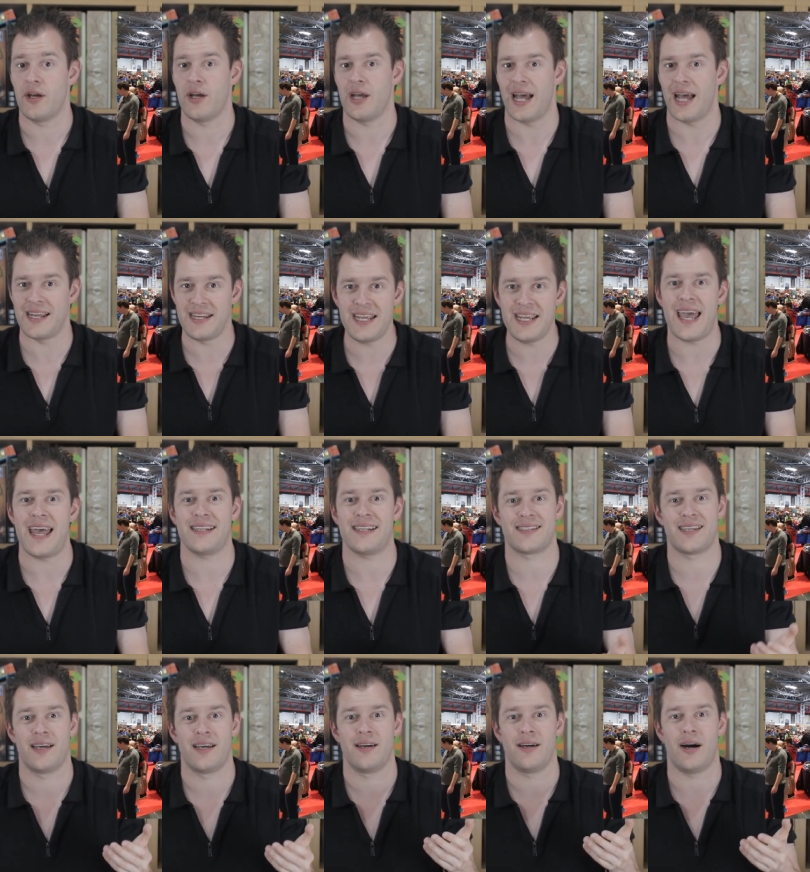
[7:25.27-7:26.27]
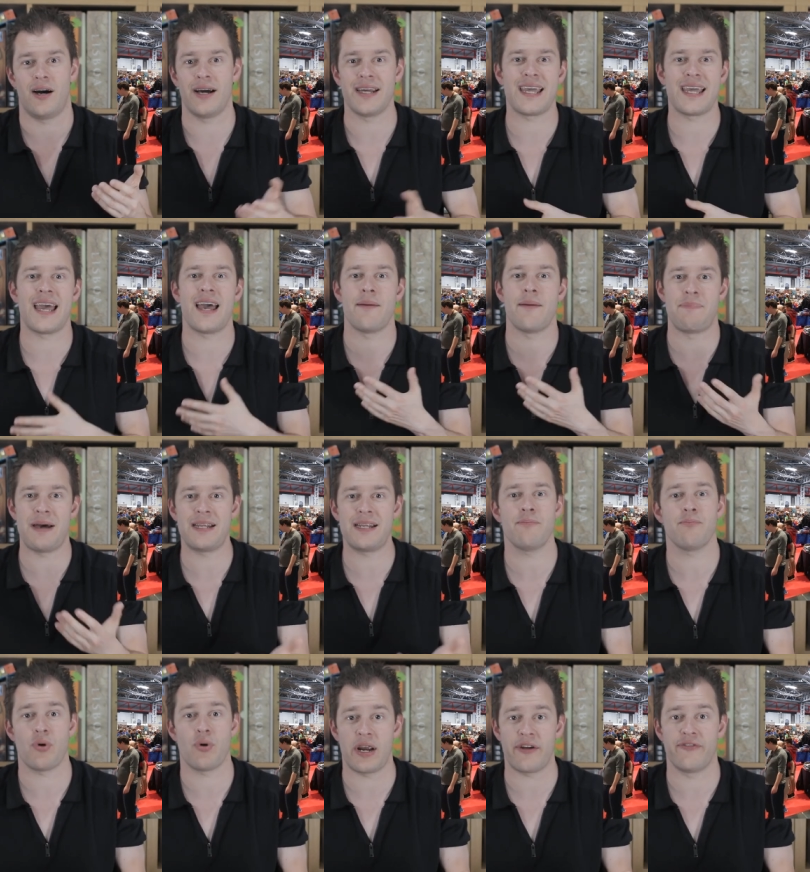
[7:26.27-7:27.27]
And yet, I get a bed
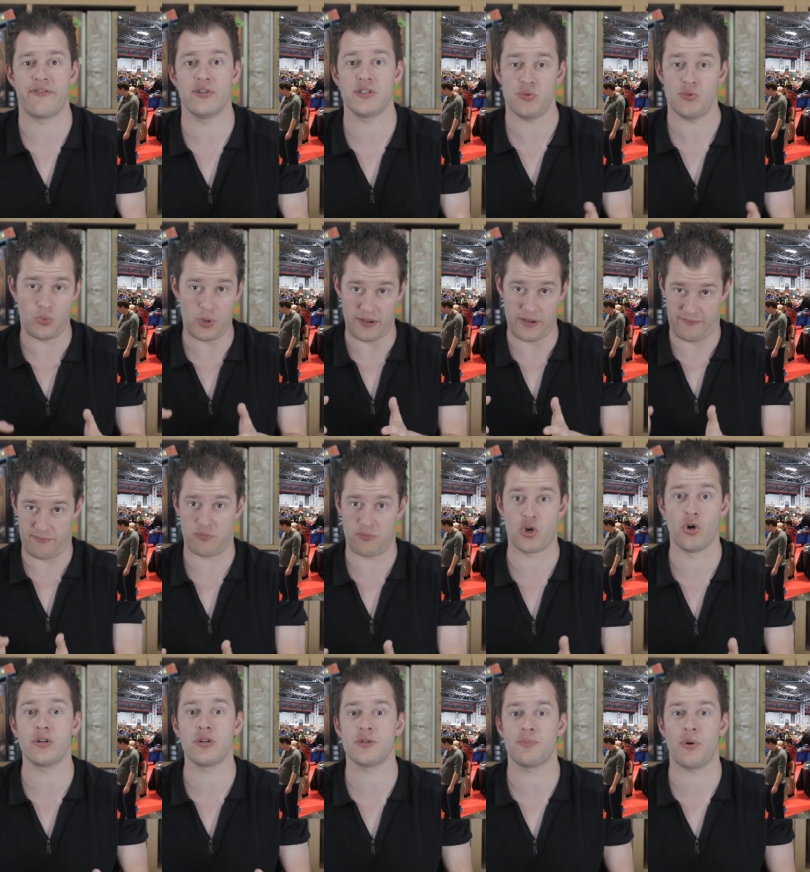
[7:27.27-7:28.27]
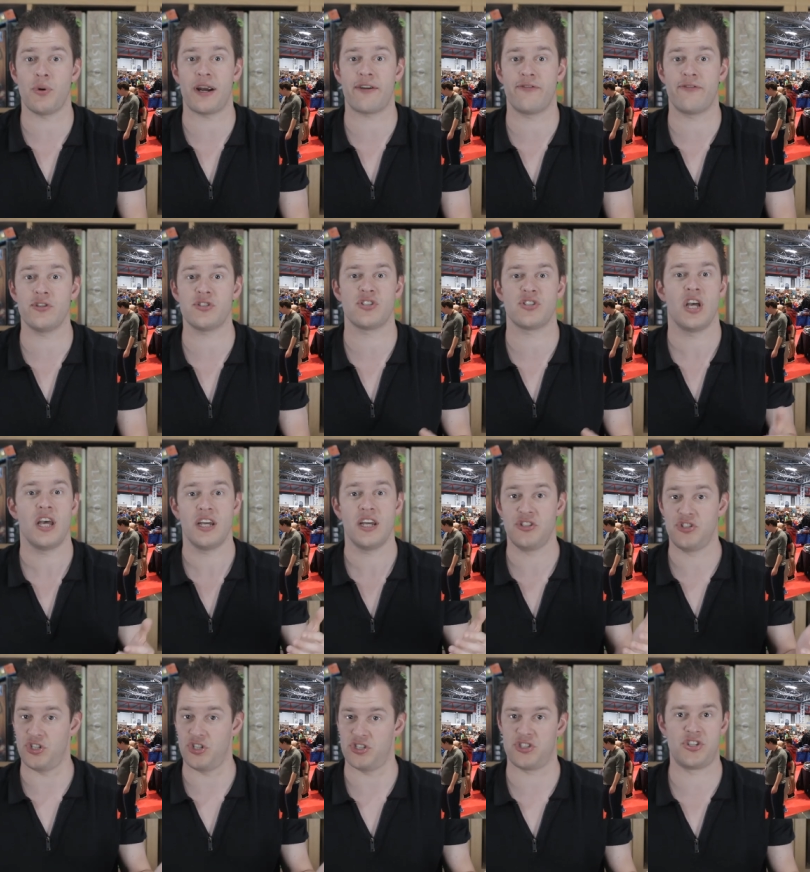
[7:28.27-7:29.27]
and breakfast with cooked breakfast,
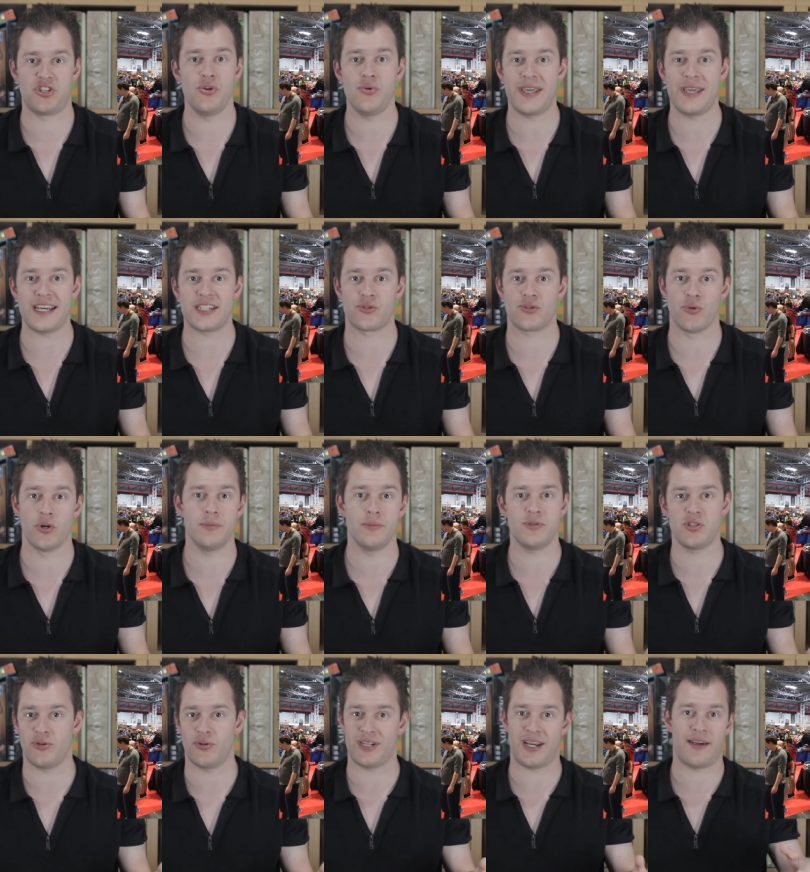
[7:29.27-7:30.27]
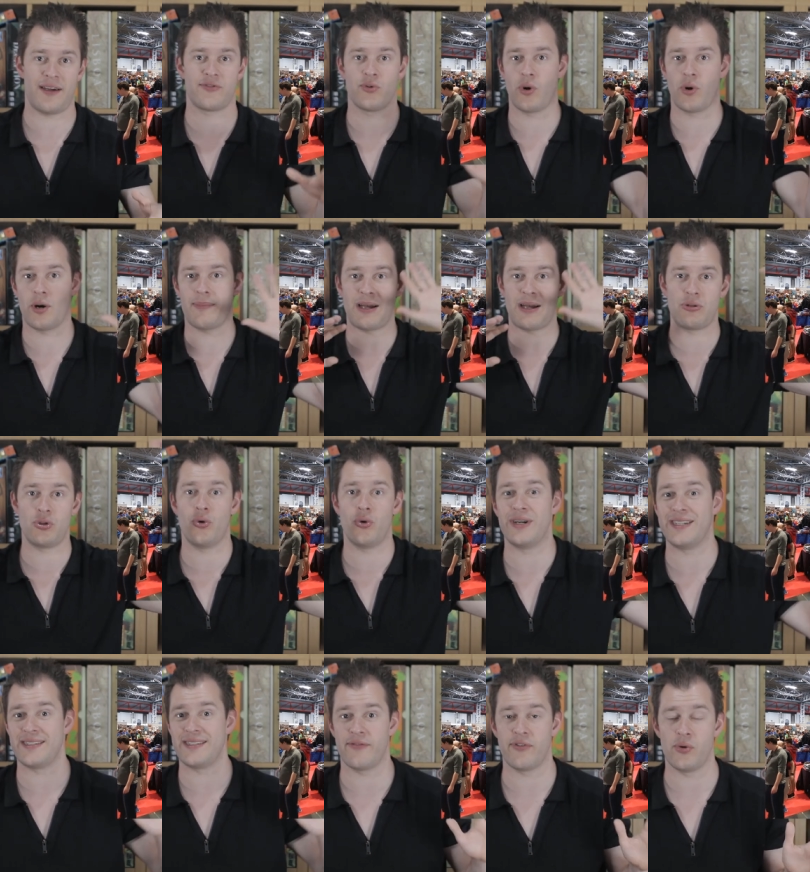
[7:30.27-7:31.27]
just 2 guest rooms so I don't have to worry about
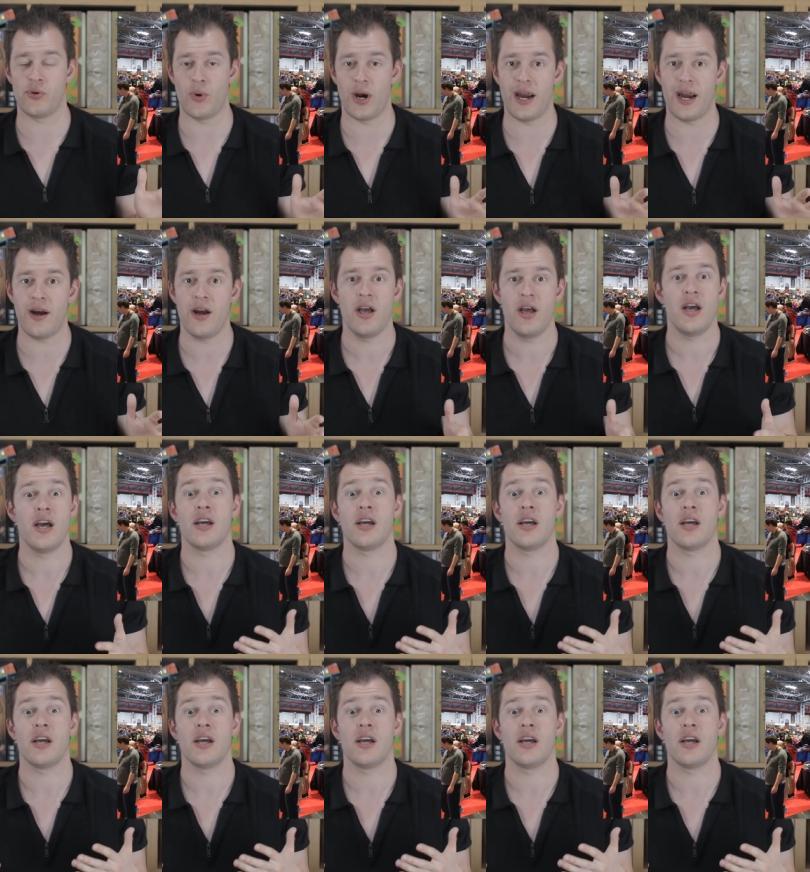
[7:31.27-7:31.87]
noise everywhere,